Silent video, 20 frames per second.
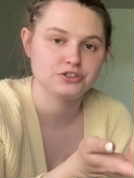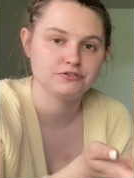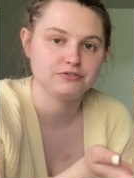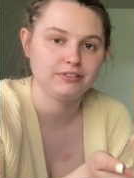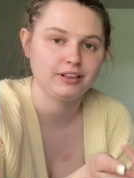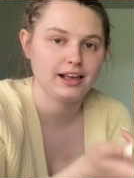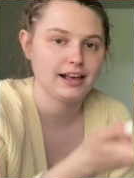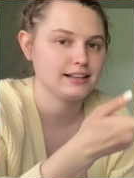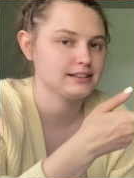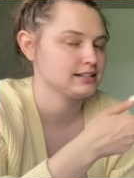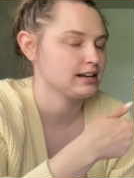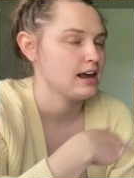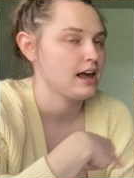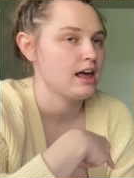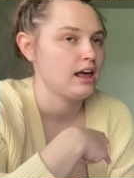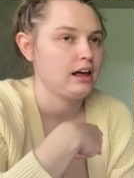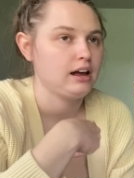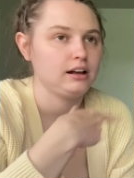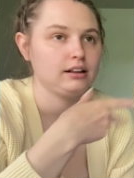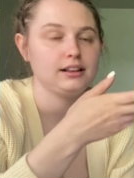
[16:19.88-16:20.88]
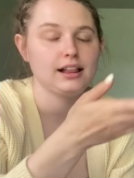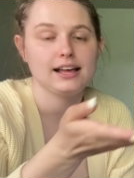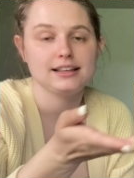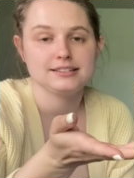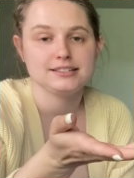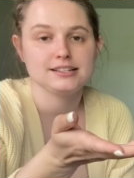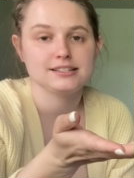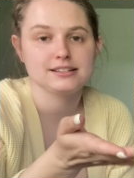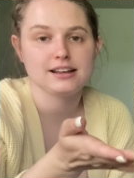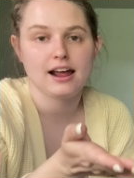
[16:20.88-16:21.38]
flats,
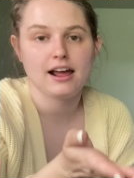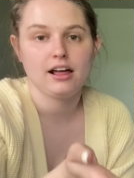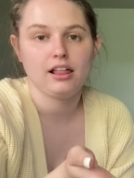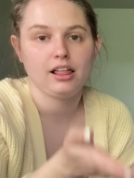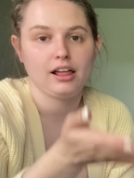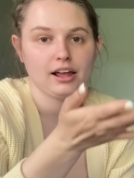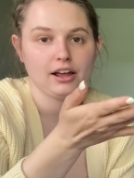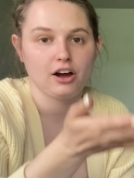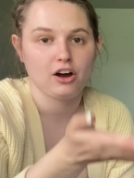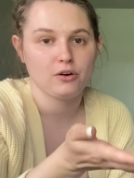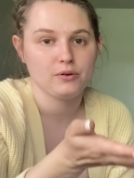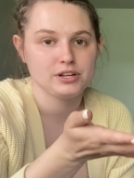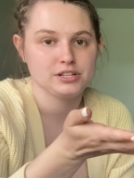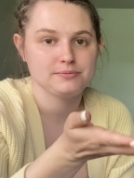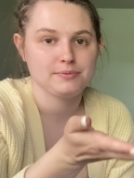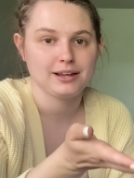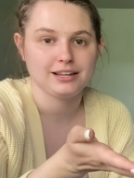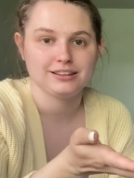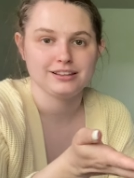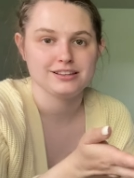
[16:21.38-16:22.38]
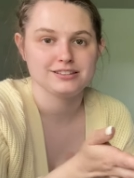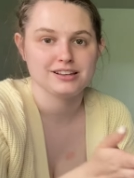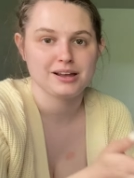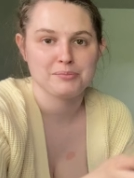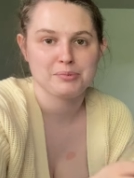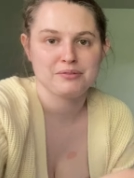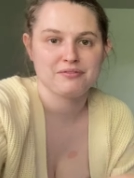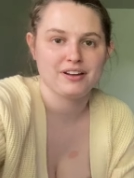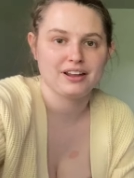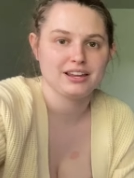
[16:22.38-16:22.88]
classic style. I always pick these
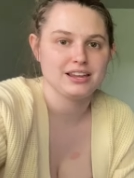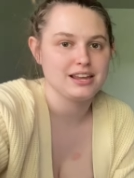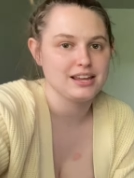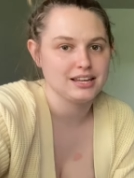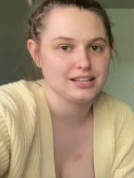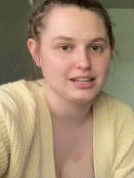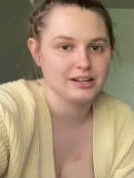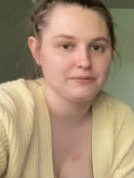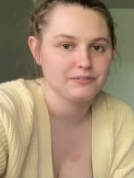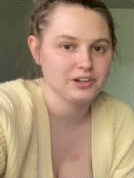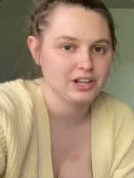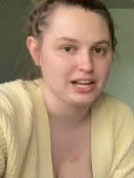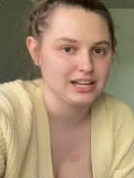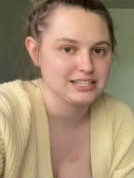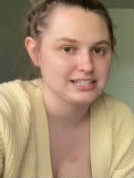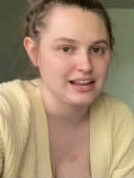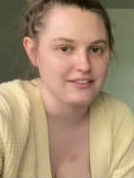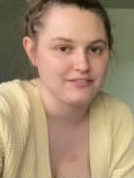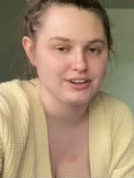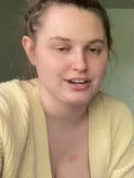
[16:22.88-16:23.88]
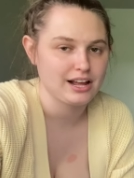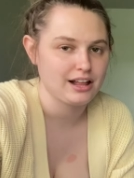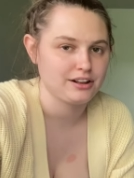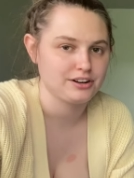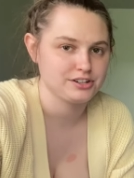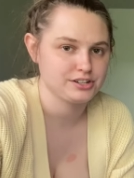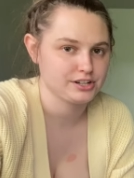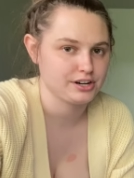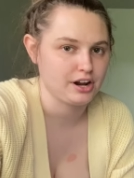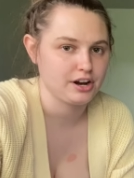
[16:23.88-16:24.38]
up if I can get them for like seven
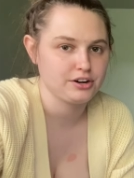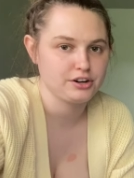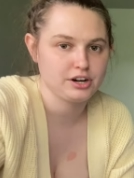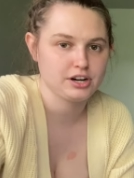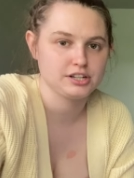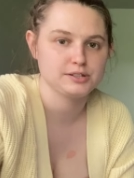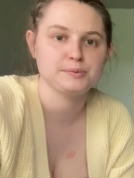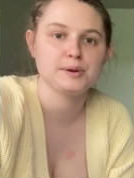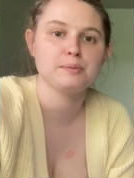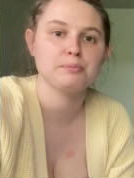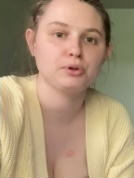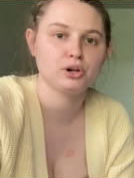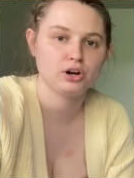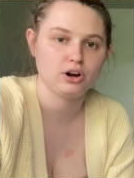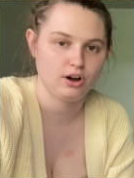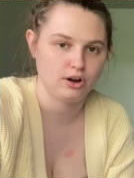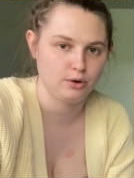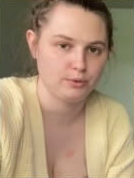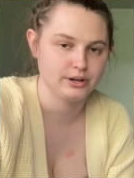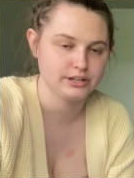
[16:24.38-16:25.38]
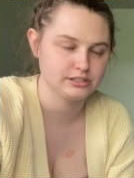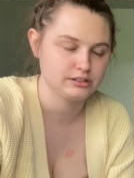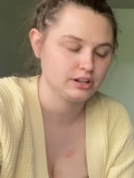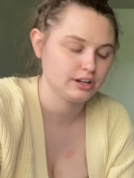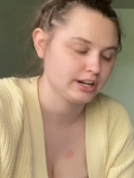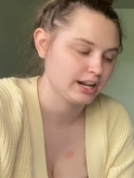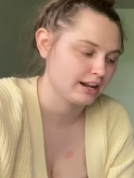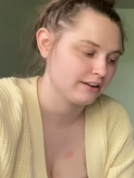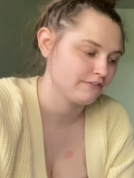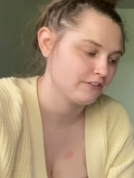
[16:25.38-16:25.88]
dollars and under because people are always
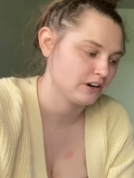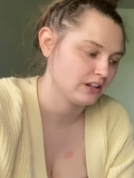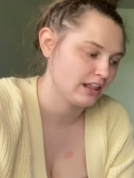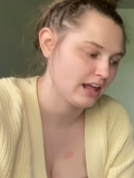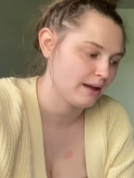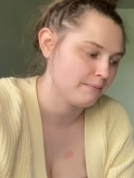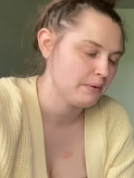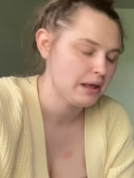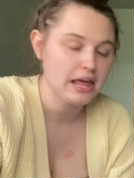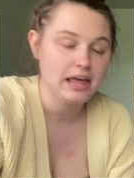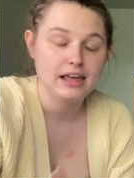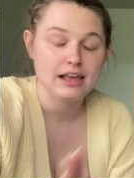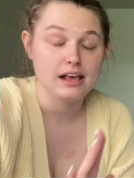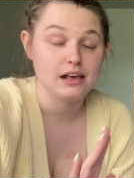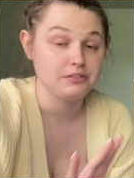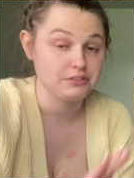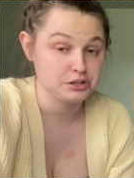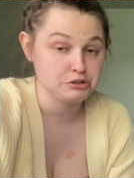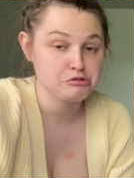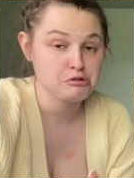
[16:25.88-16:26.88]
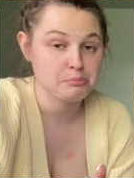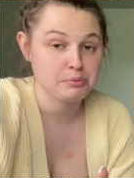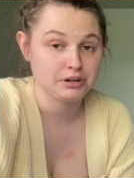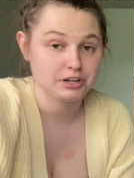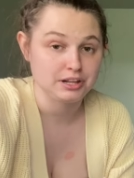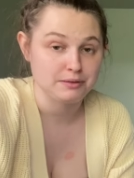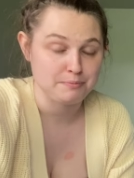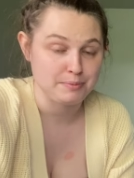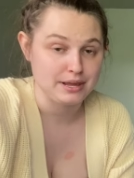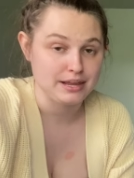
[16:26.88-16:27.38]
looking for them. And these were
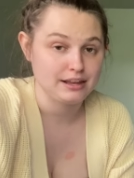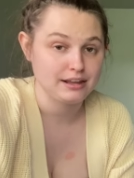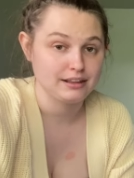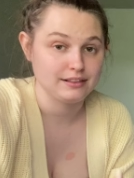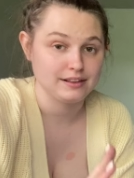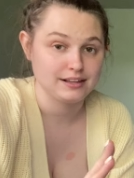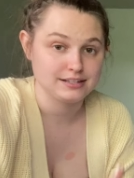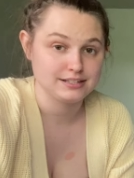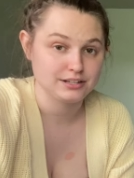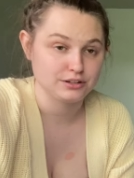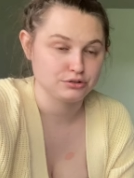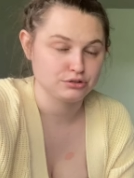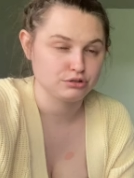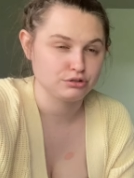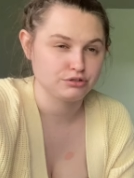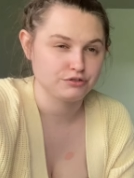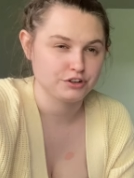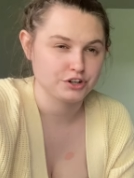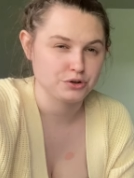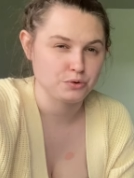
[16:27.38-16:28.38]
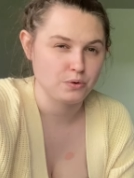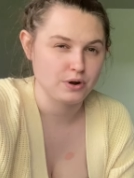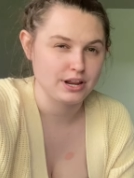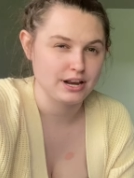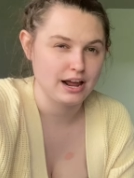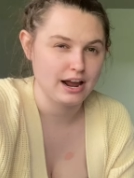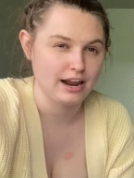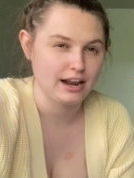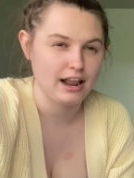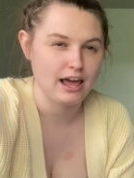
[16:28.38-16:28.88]
pretty beat and they still sold for
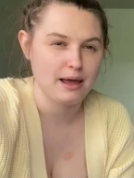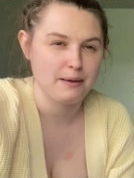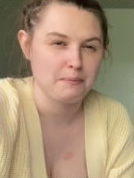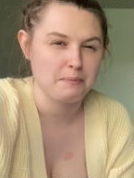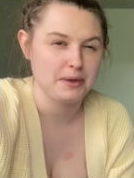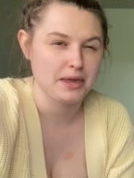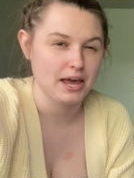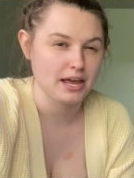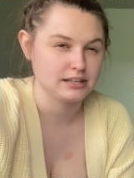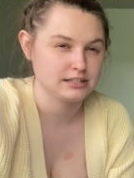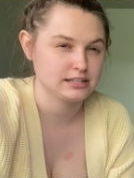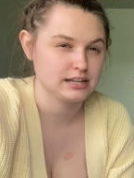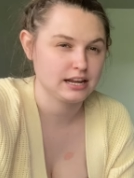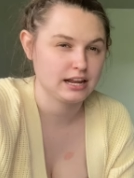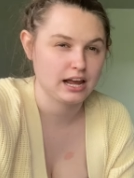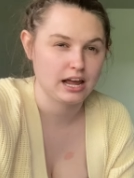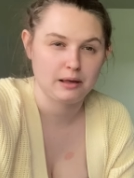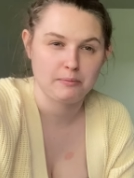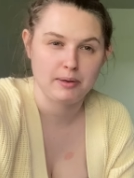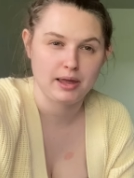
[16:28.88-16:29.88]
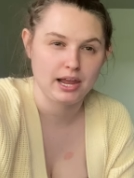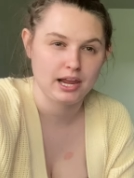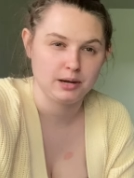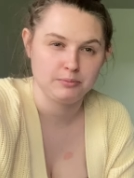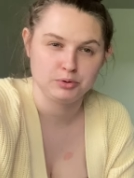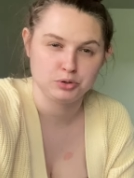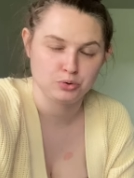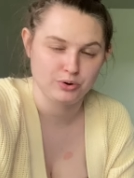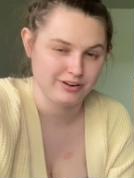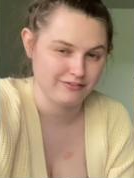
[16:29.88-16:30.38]
twenty-nine dollars. I'm guessing I paid
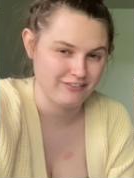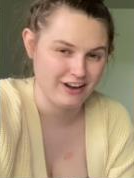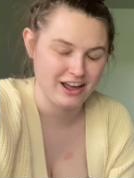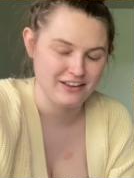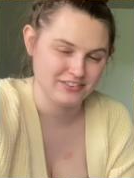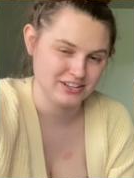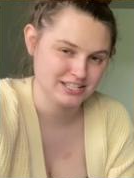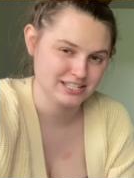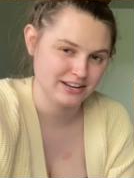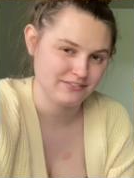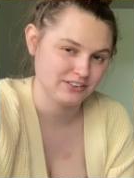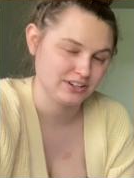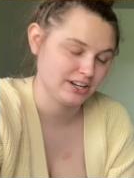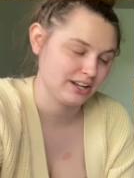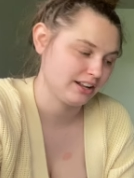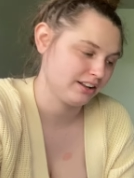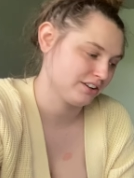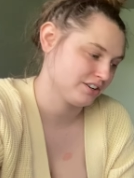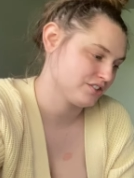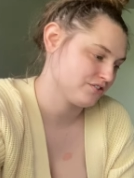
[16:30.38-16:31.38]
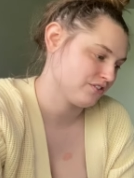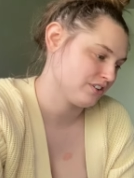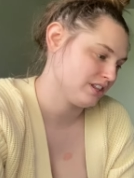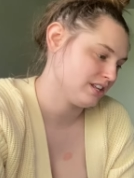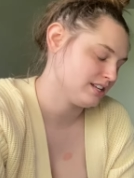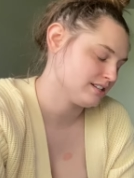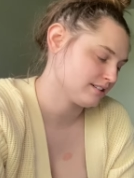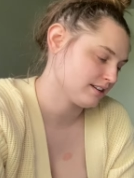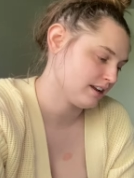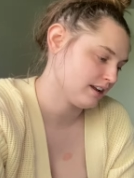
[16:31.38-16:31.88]
between five and seven dollars for
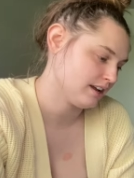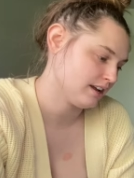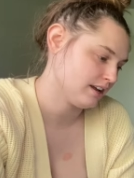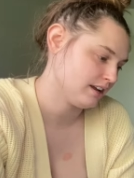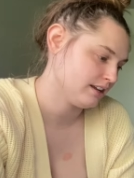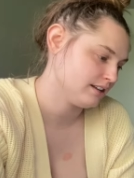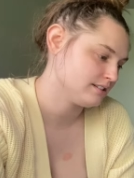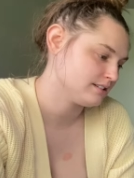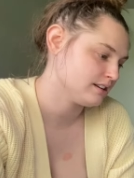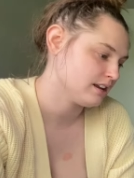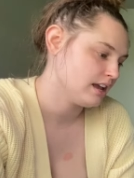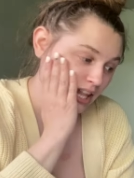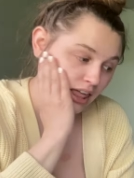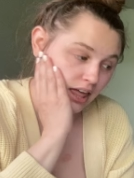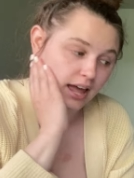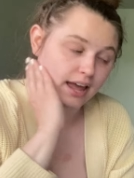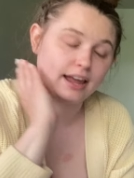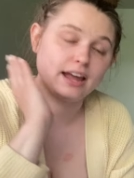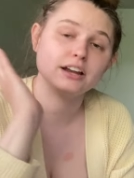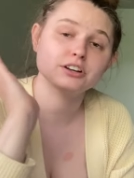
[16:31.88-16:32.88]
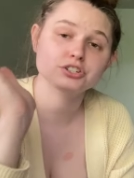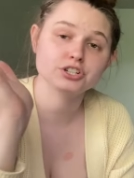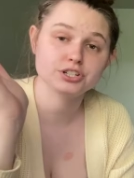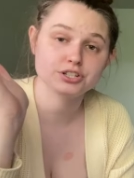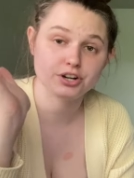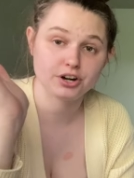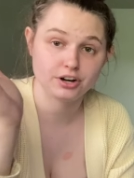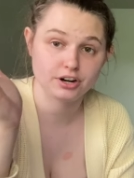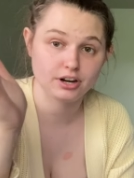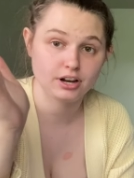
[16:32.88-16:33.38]
these guys. I actually
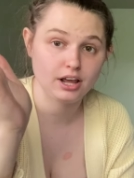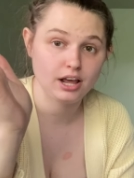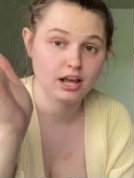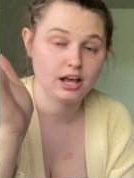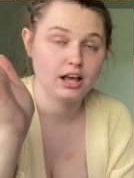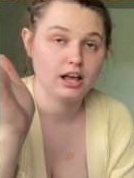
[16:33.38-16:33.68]
started